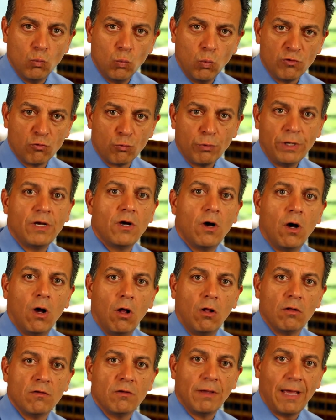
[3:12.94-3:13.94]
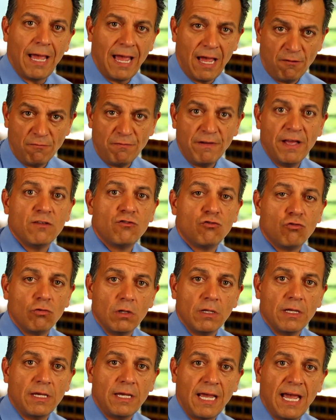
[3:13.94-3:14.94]
was recalled
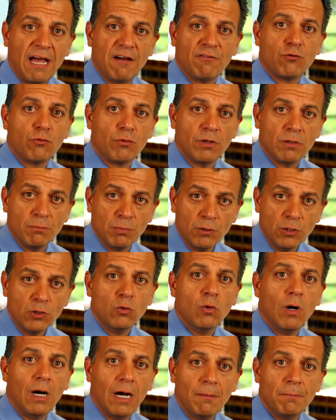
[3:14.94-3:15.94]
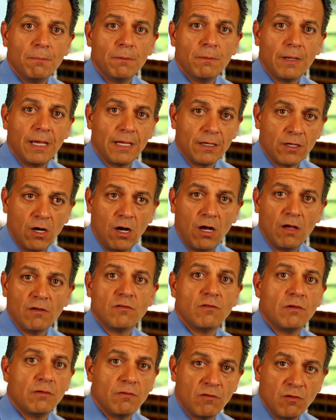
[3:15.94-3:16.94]
eventually after it blew up and
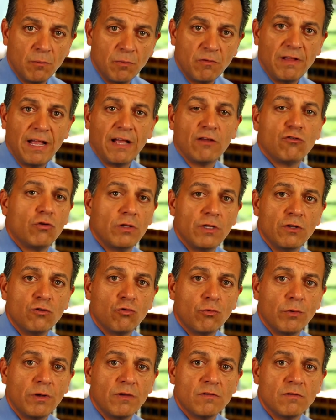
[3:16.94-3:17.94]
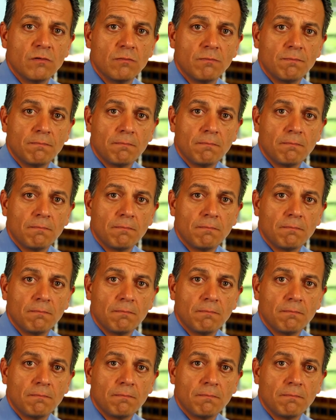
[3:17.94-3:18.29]
caused substantial injuries.